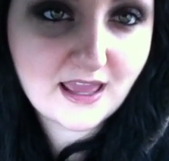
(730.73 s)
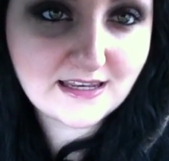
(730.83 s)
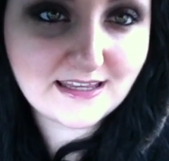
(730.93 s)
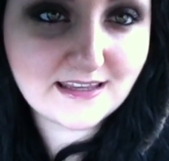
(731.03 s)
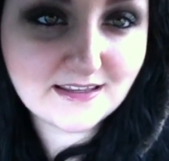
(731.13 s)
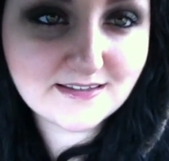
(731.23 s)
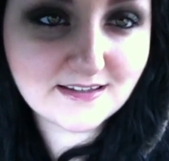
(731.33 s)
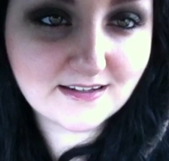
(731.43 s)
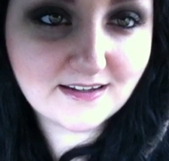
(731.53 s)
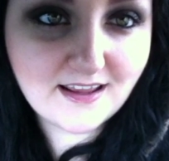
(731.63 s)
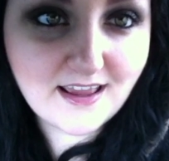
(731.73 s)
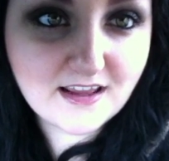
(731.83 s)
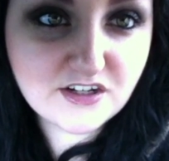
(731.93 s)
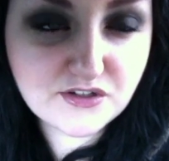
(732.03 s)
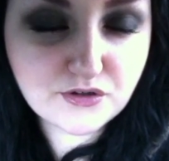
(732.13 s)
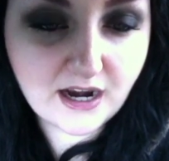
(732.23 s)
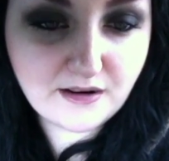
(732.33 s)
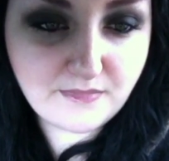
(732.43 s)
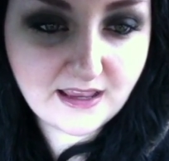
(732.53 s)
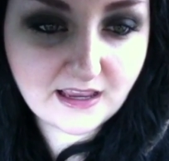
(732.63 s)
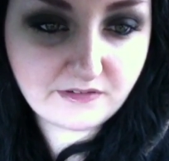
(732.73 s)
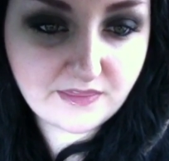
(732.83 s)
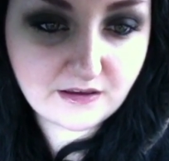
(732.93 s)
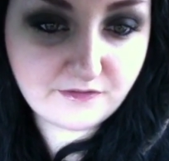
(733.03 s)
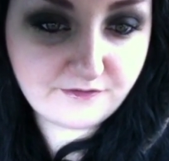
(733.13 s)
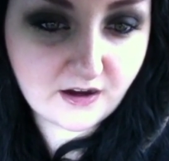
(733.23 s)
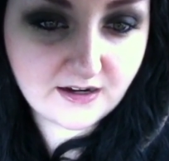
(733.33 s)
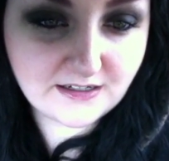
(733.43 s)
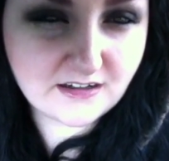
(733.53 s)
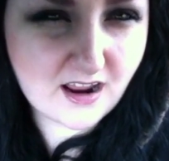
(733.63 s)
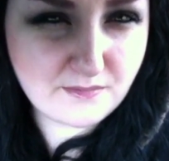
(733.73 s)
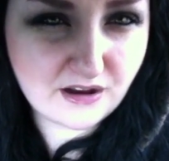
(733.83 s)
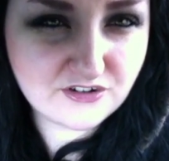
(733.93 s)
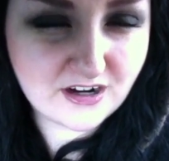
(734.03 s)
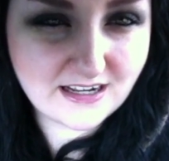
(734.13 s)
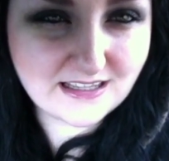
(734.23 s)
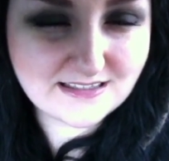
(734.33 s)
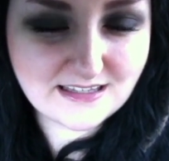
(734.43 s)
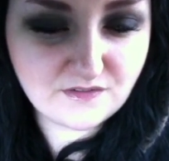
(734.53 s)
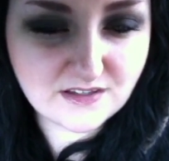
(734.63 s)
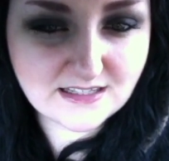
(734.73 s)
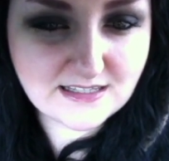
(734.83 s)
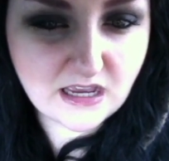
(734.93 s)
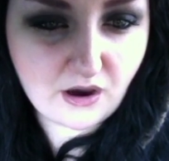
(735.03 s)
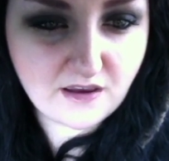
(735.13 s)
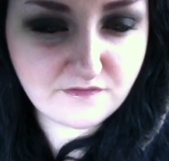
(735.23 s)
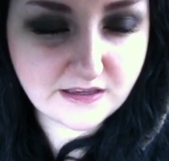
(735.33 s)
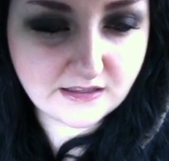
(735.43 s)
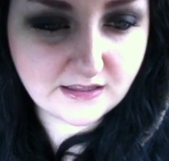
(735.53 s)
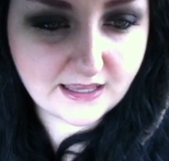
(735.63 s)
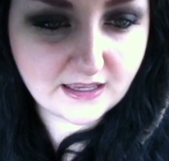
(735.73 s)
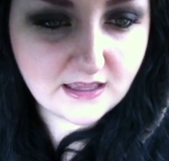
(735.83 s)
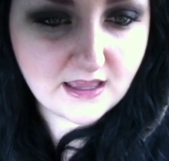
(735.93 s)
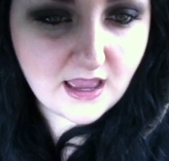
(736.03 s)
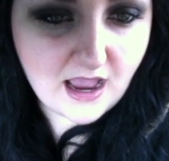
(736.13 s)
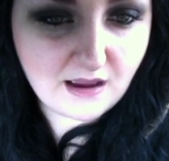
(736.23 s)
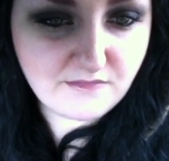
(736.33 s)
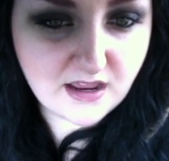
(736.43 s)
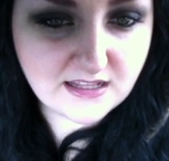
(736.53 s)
at ease, and just try to make everything fun and not about trying to conceive, because that's how I feel. Like, I